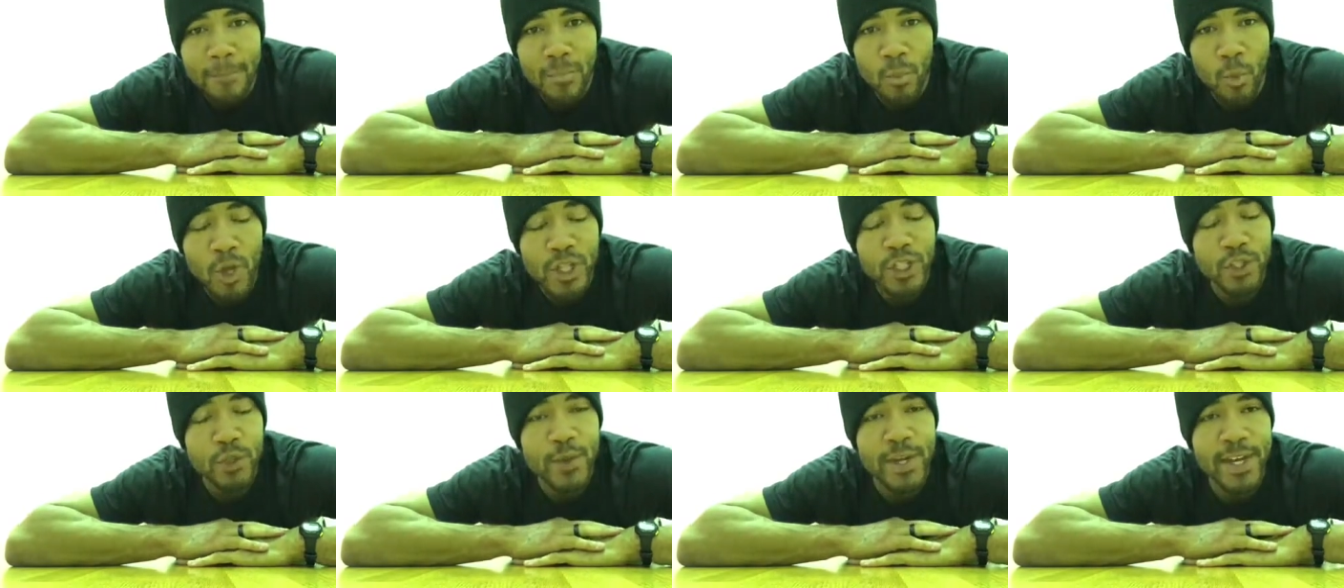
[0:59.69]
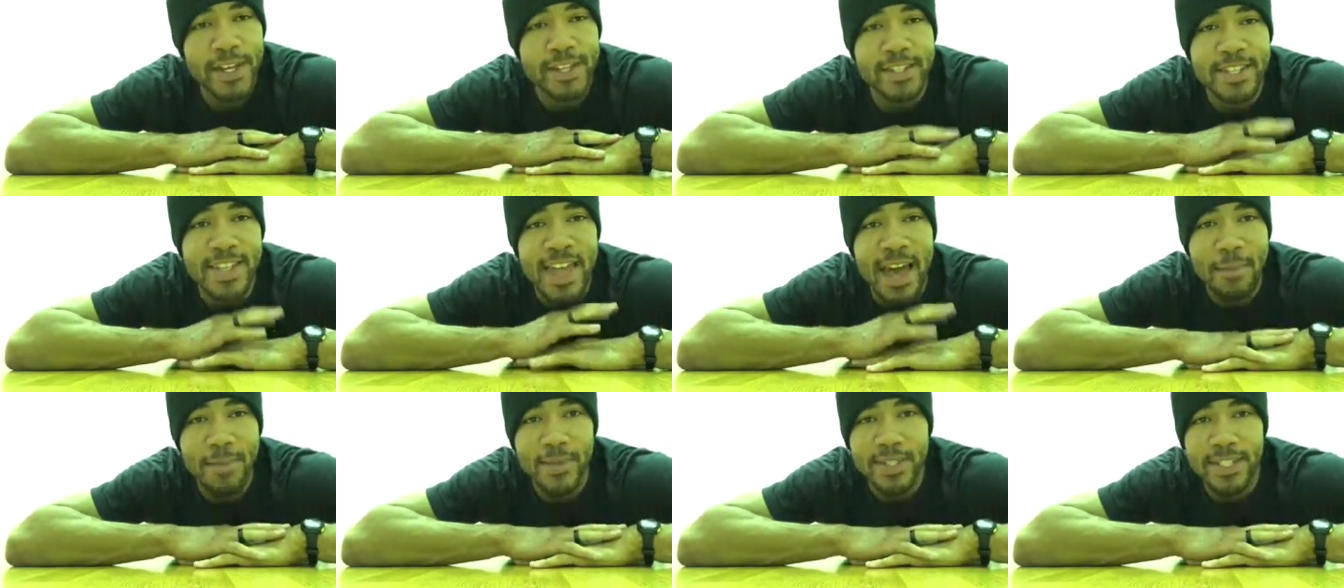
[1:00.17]
once you get into
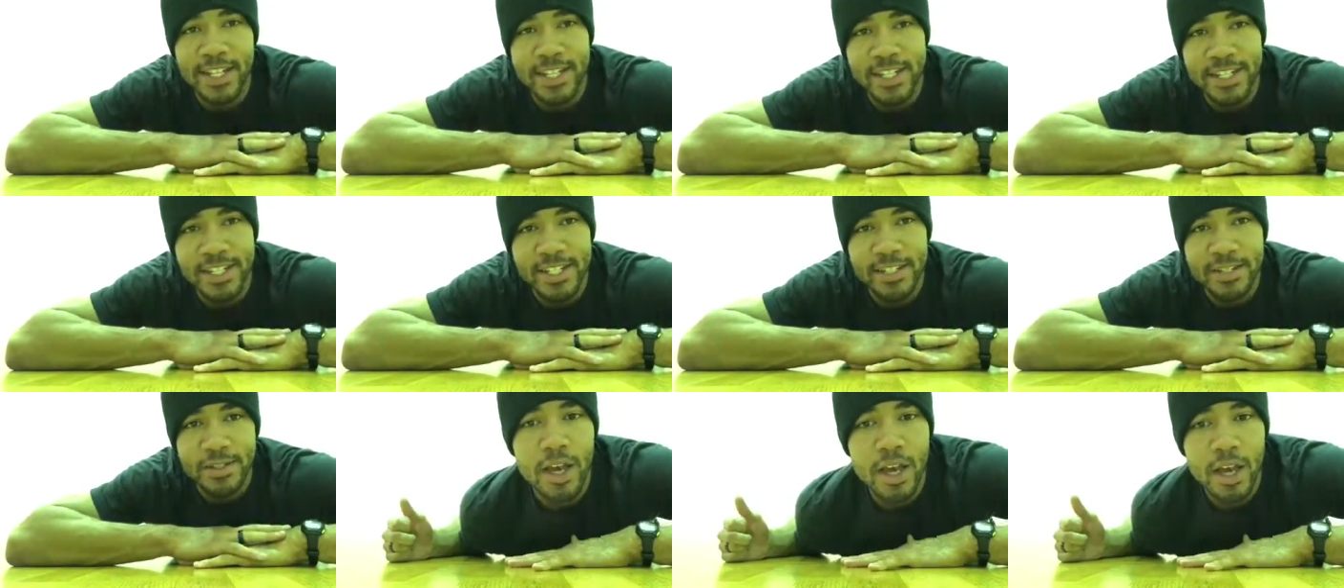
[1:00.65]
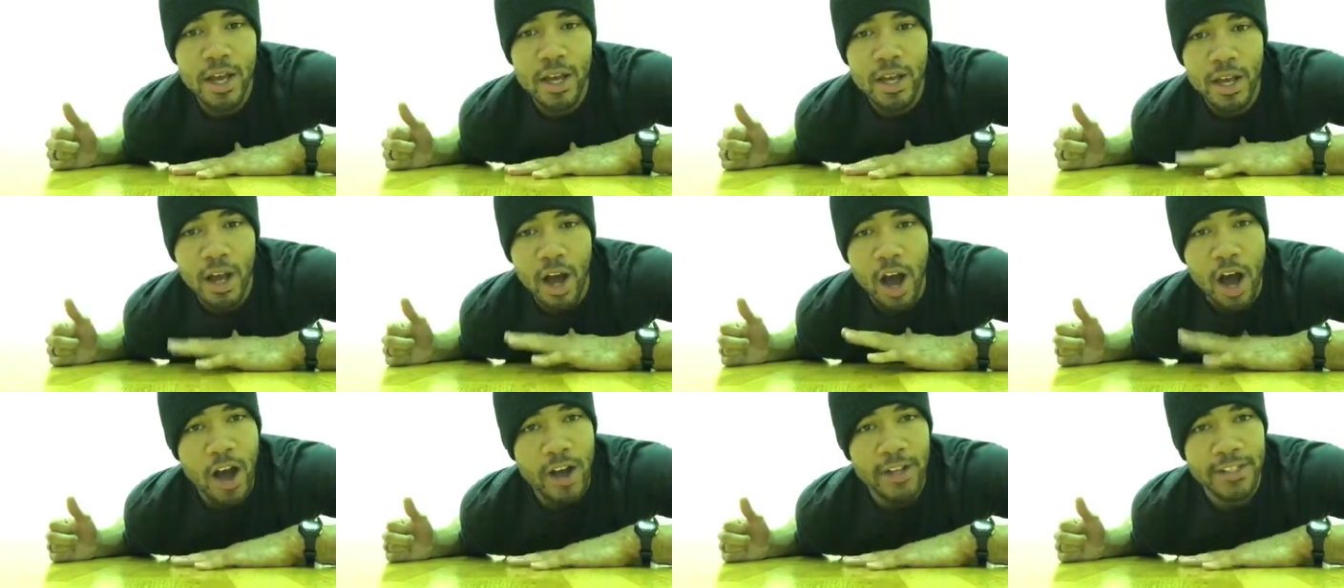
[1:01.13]
that position,
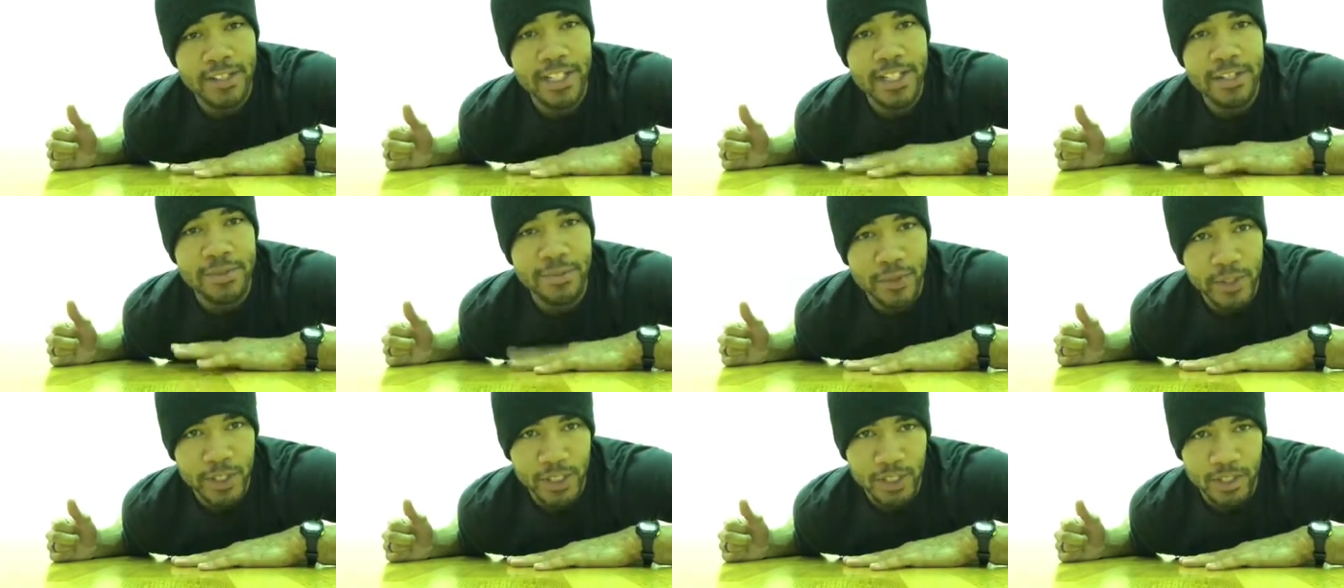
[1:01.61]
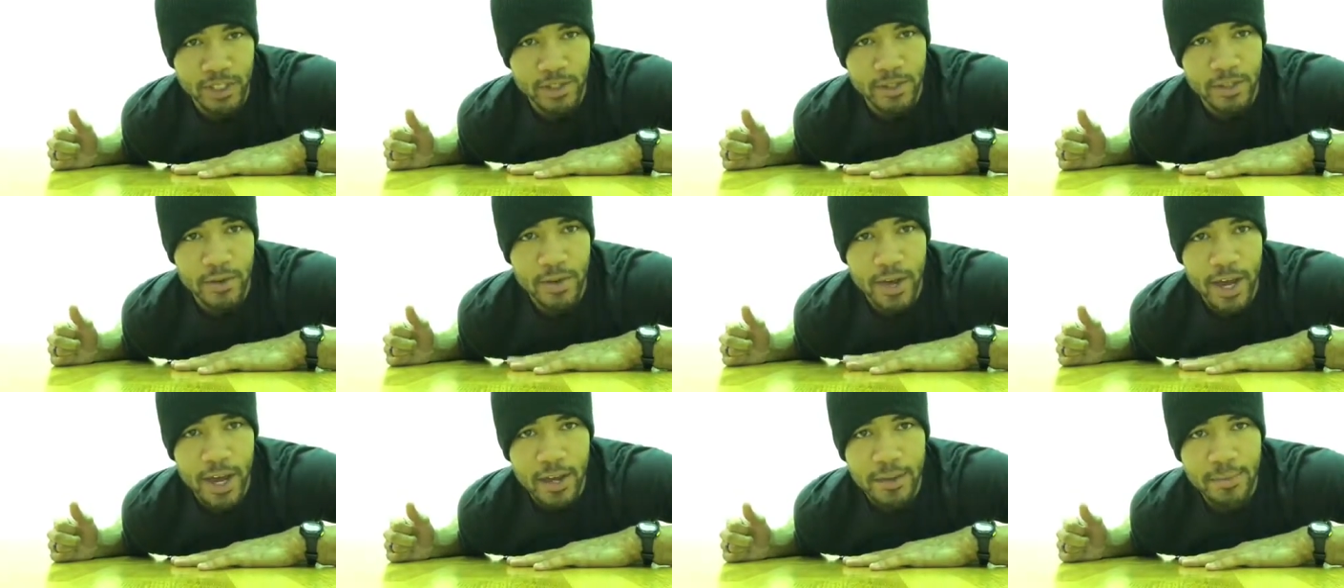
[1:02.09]
hang 10 freezes,
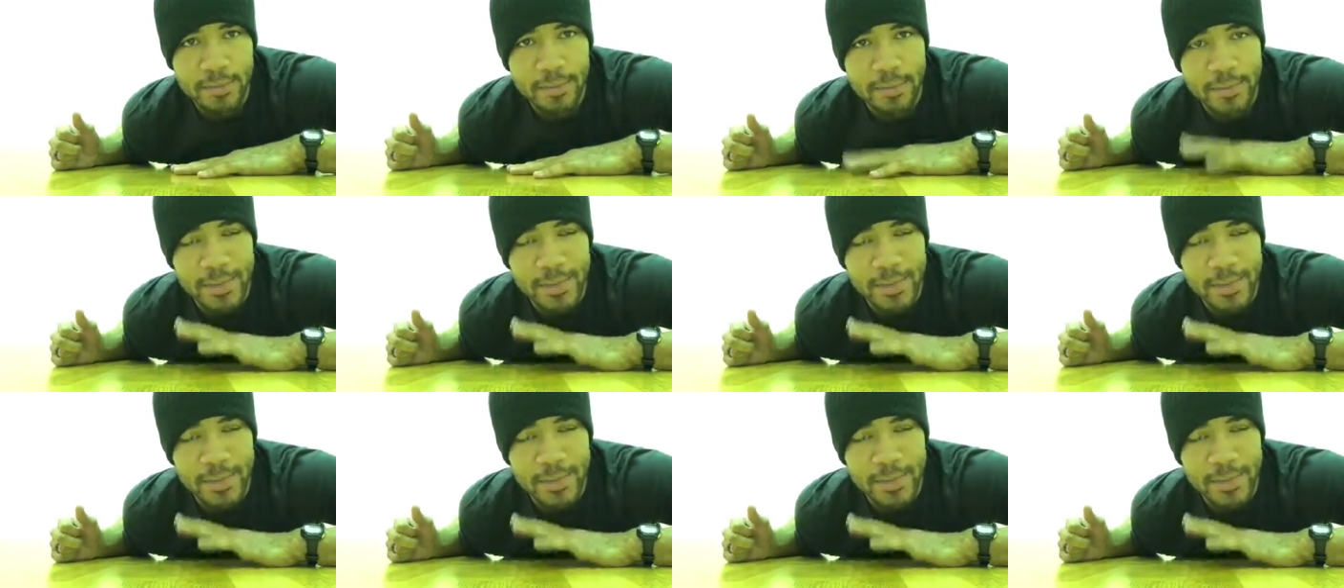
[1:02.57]
okay?